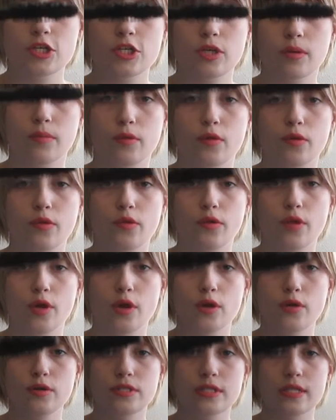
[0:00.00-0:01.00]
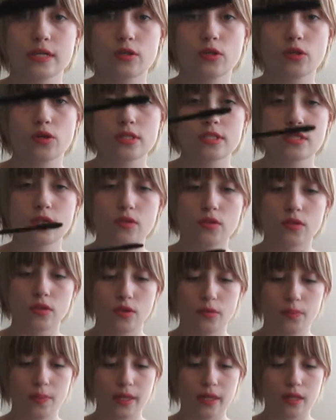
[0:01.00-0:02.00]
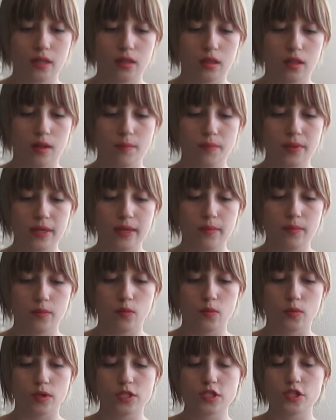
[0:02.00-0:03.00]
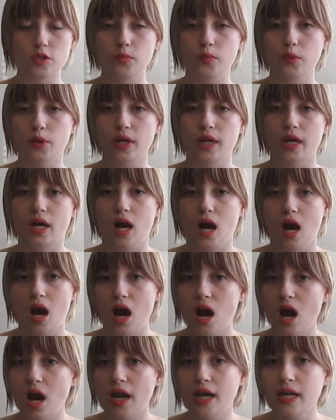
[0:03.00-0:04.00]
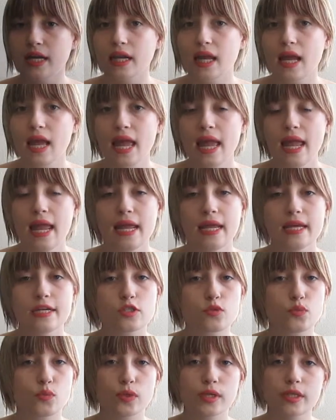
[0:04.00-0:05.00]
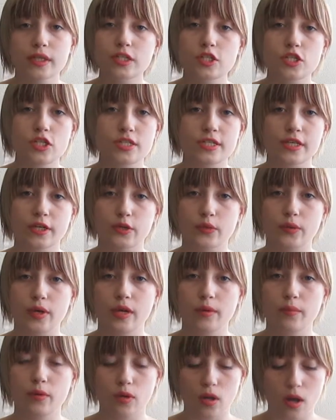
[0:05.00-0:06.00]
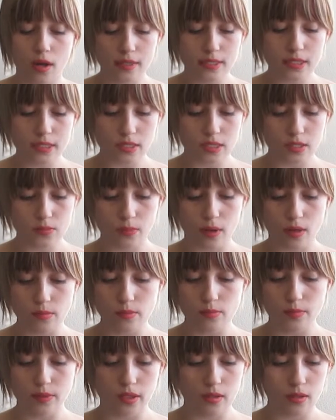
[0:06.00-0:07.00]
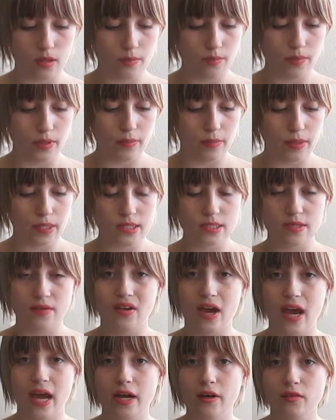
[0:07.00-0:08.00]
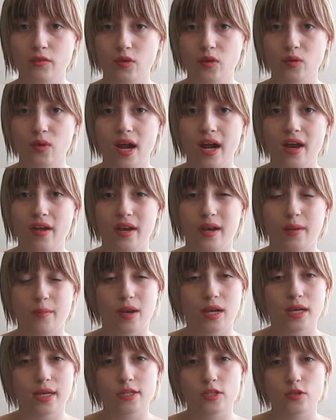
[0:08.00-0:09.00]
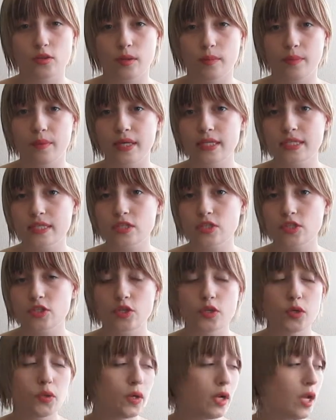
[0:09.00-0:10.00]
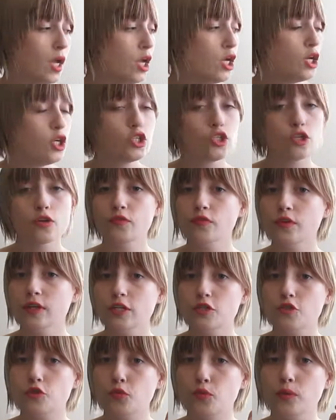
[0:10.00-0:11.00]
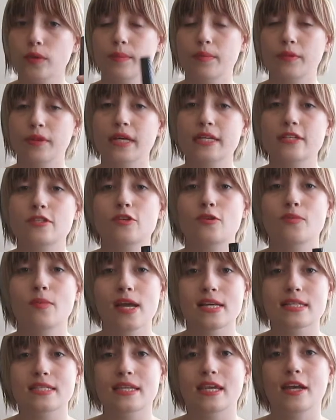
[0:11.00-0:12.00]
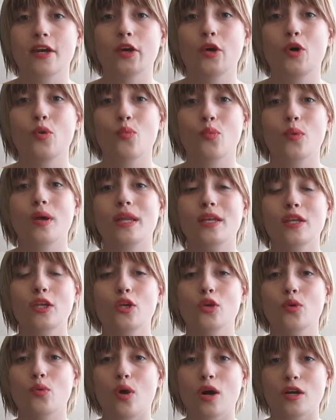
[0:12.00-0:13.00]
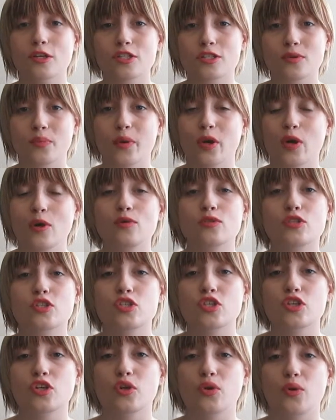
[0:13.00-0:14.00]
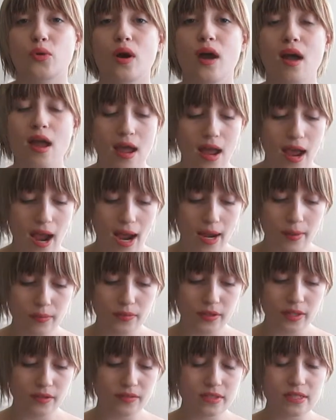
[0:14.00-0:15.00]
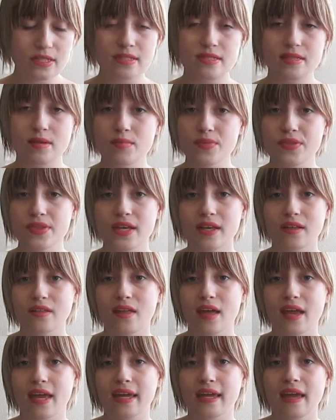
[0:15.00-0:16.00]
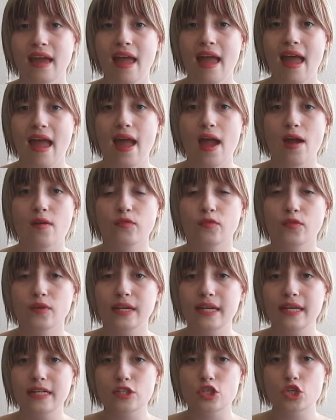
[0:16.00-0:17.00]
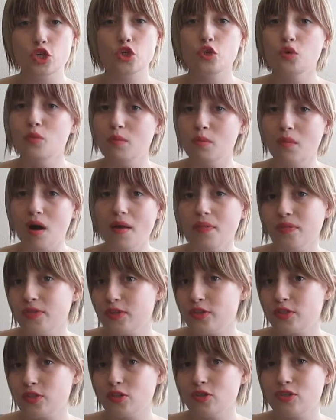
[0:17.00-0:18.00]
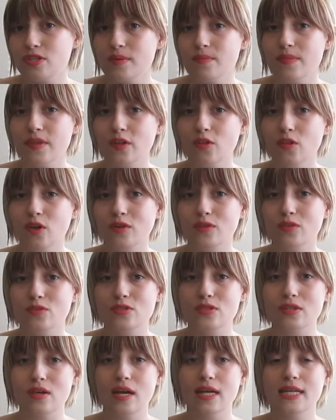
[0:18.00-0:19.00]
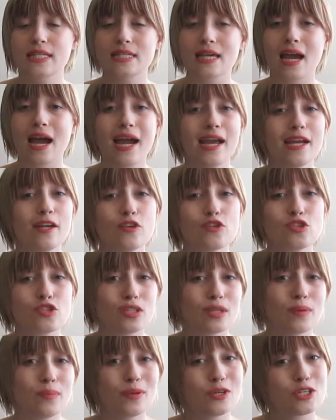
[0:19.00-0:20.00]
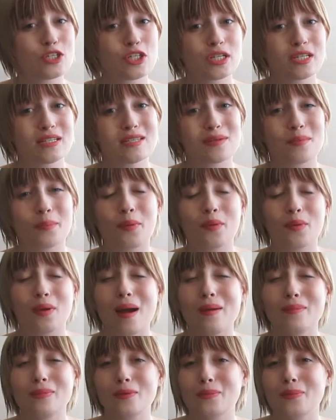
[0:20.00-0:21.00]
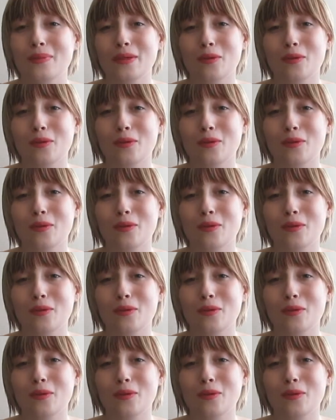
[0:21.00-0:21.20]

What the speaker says: up close. It looks a little bit clumpy, but once you put it on, it's really just incredible. Honestly, it's probably clumpy because I've had it for a while and I might need to replace it soon. Don't forget to replace your mascara when you are supposed to. I believe it's something like every 2 months or something along those lines. I usually push it to probably